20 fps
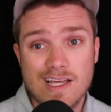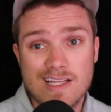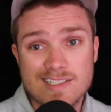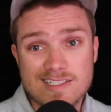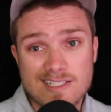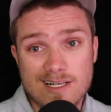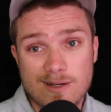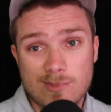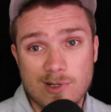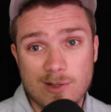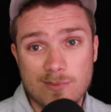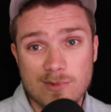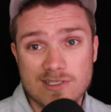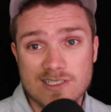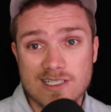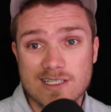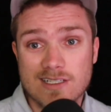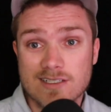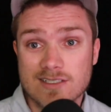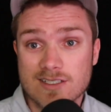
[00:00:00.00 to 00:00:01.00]
And step number
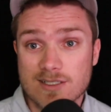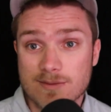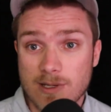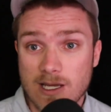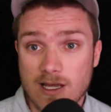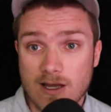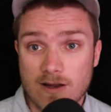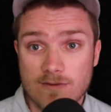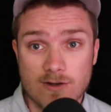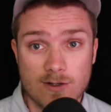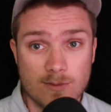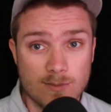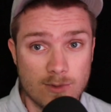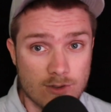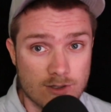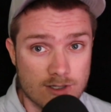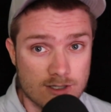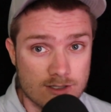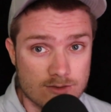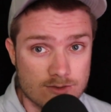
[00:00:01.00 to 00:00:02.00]
10 is to pay off your
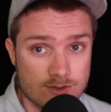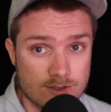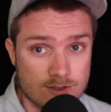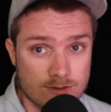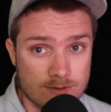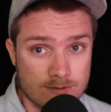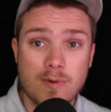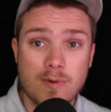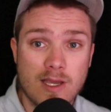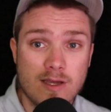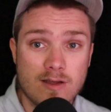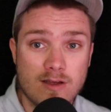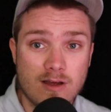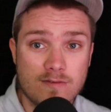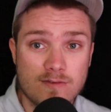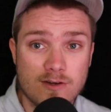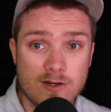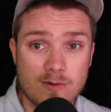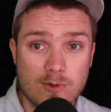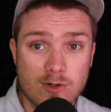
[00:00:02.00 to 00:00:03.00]
mortgage. Paying off
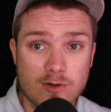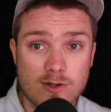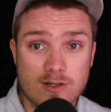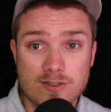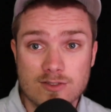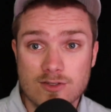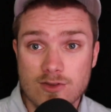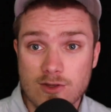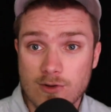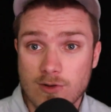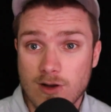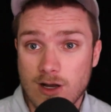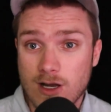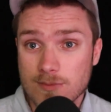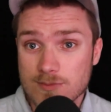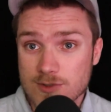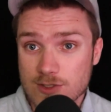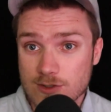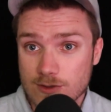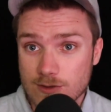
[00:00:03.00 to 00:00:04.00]
your mortgage, though
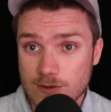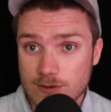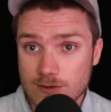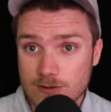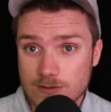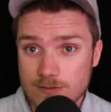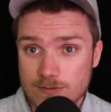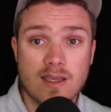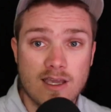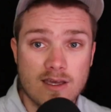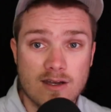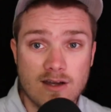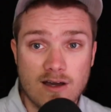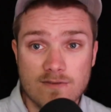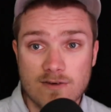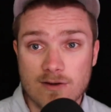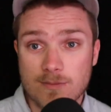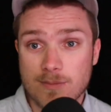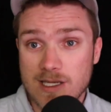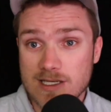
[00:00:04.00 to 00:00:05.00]
optional, can
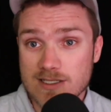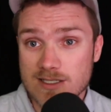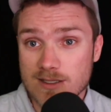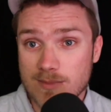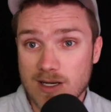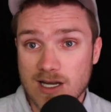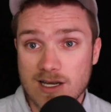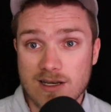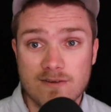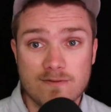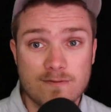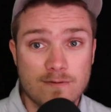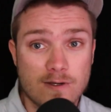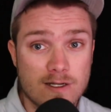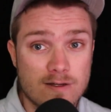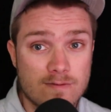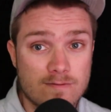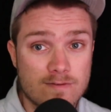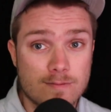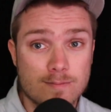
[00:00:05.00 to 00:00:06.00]
offer peace of mind and
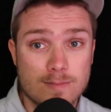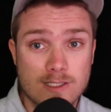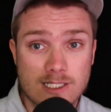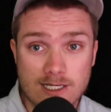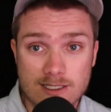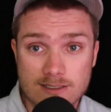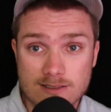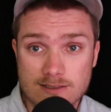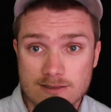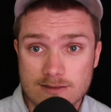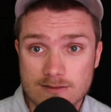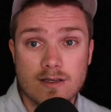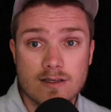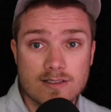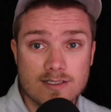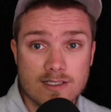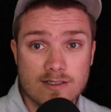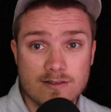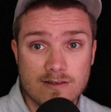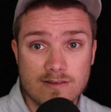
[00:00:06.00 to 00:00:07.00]
freedom from debt.
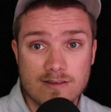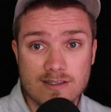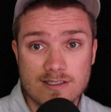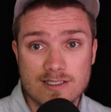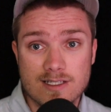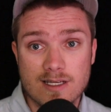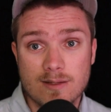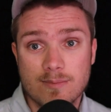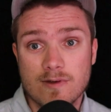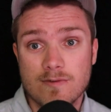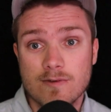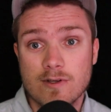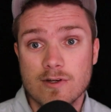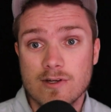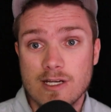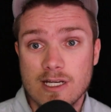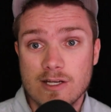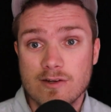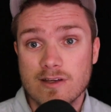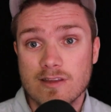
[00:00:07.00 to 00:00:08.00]
Consider this step if you're
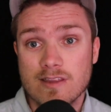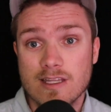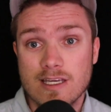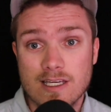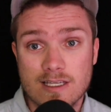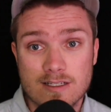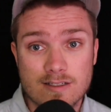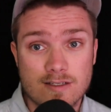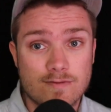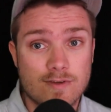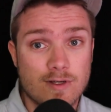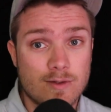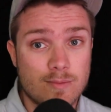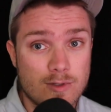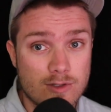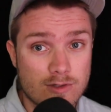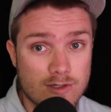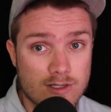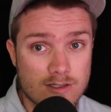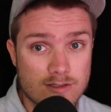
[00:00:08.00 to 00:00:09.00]
nearing the end of your
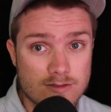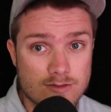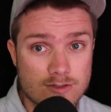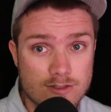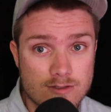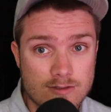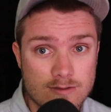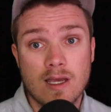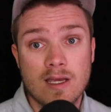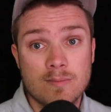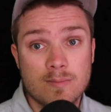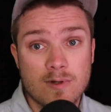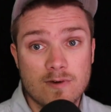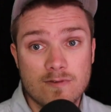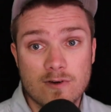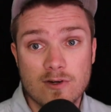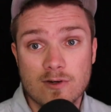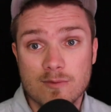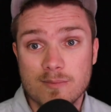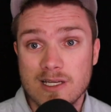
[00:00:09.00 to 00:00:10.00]
mortgage and
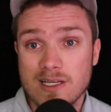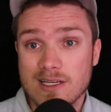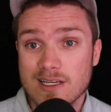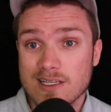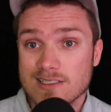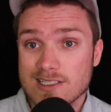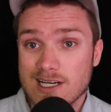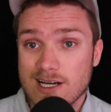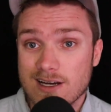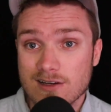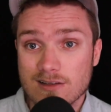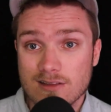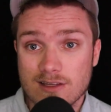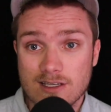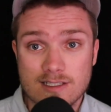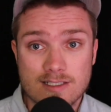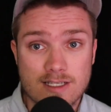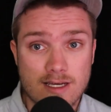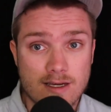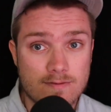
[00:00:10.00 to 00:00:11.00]
prefer being entirely
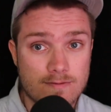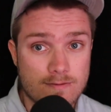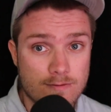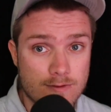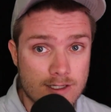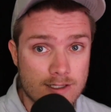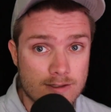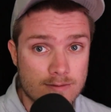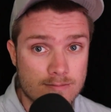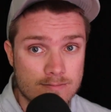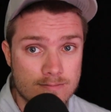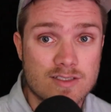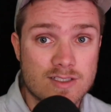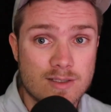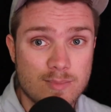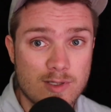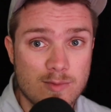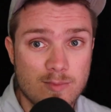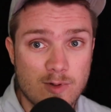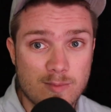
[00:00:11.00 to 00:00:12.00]
debt-free. Some
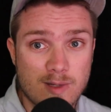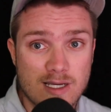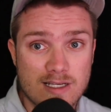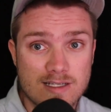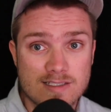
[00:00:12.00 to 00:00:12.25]
people may